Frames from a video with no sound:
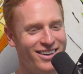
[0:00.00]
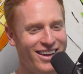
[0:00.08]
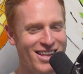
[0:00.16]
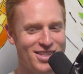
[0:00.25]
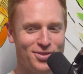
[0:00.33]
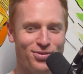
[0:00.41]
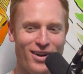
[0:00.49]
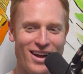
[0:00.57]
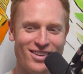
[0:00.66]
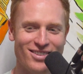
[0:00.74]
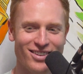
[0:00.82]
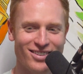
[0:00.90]
It's
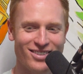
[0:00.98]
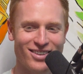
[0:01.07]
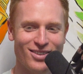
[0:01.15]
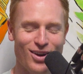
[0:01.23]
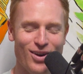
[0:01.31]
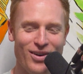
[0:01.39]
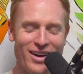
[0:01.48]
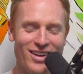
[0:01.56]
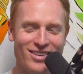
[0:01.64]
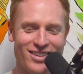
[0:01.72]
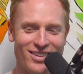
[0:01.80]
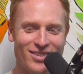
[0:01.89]
Francis, as
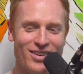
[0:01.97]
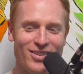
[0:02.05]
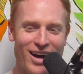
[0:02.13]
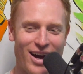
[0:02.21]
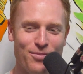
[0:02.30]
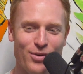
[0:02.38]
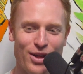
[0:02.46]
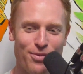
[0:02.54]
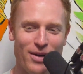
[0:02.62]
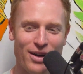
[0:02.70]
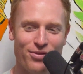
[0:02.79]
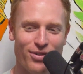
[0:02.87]
always, and I'm
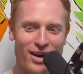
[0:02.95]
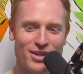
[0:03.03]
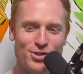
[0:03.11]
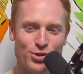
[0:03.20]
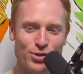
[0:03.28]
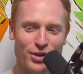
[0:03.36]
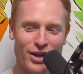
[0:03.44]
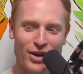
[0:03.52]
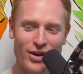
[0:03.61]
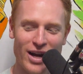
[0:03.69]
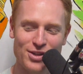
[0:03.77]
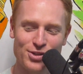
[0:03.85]
with my friend
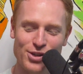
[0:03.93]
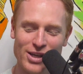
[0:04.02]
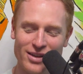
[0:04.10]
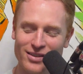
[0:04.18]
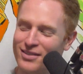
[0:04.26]
Julio. Hey, G.